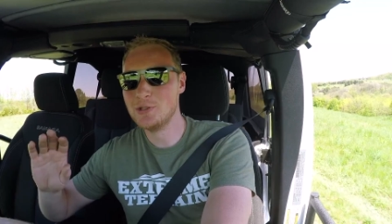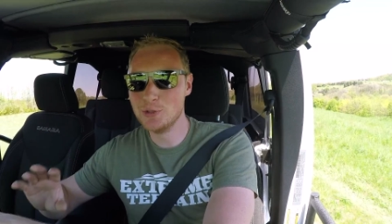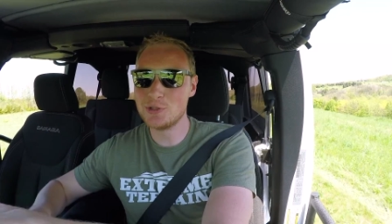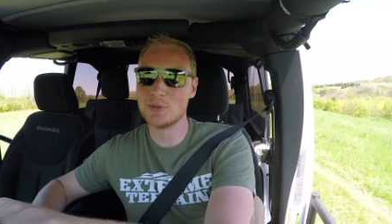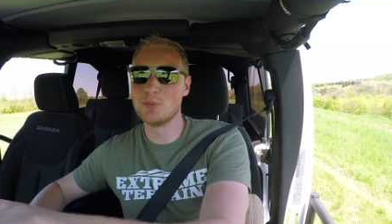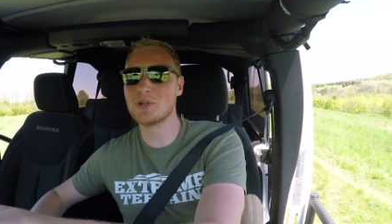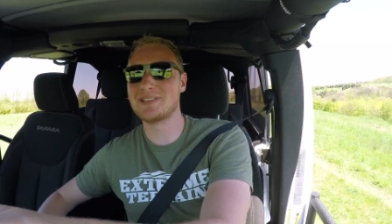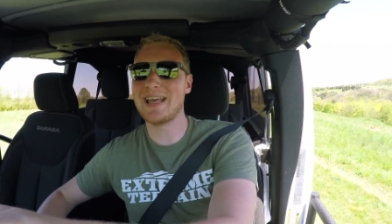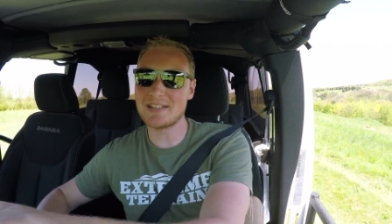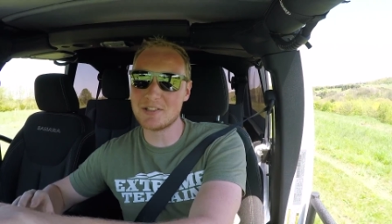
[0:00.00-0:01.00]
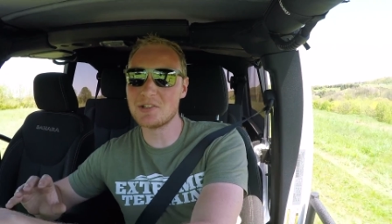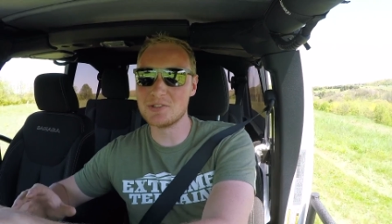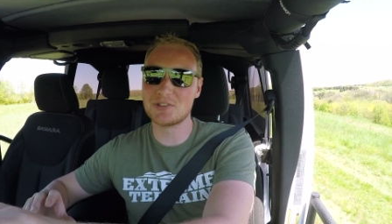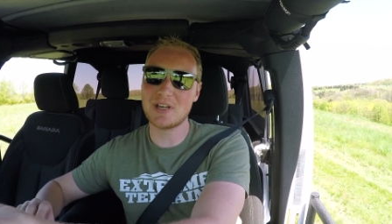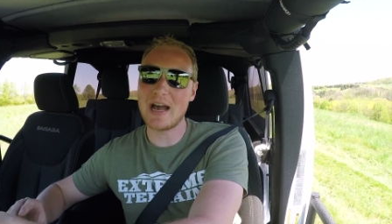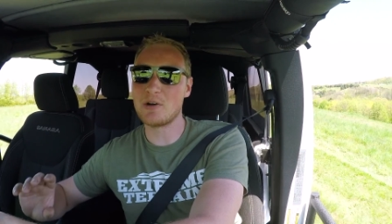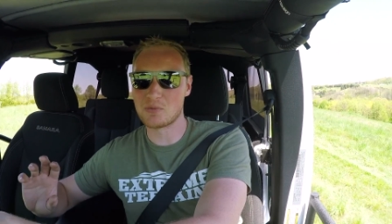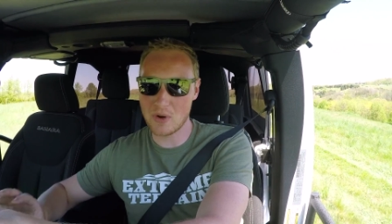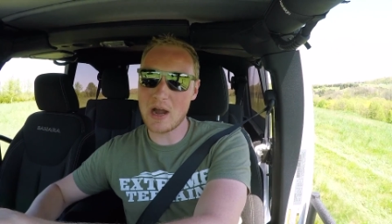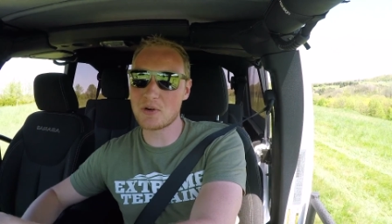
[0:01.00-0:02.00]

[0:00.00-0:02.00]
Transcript: do some more technical style rock